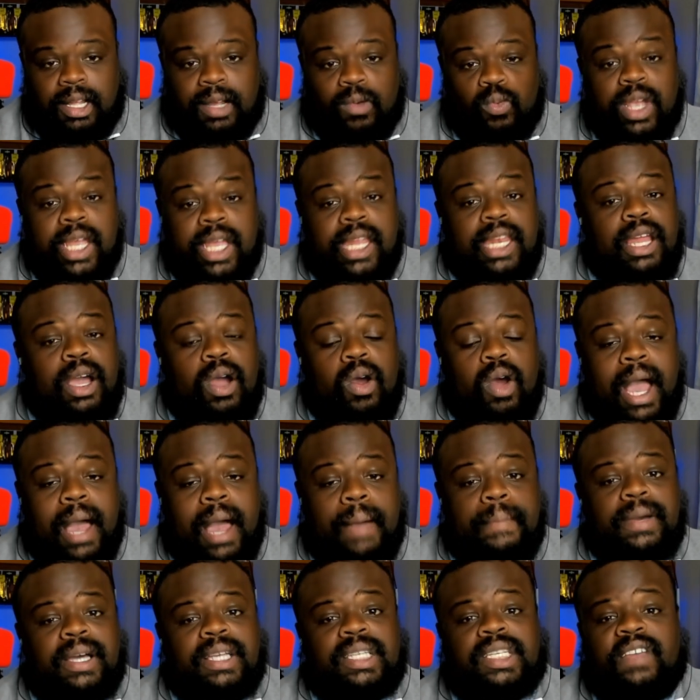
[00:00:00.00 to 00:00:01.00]
We know how
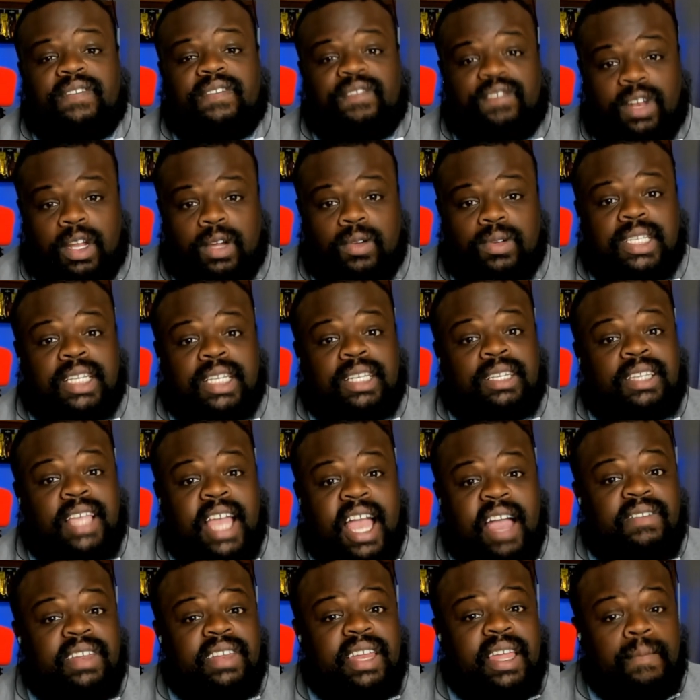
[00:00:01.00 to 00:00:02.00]
much influencers
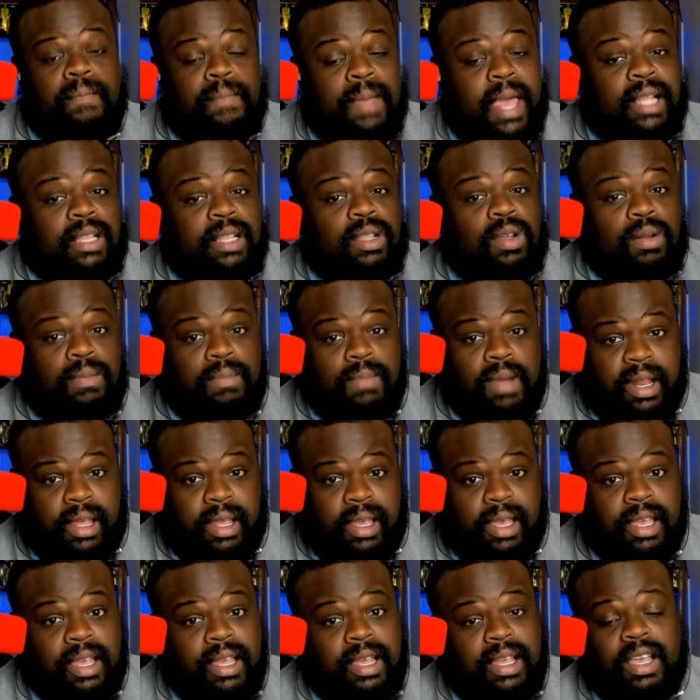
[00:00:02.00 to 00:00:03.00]
have an impact on money.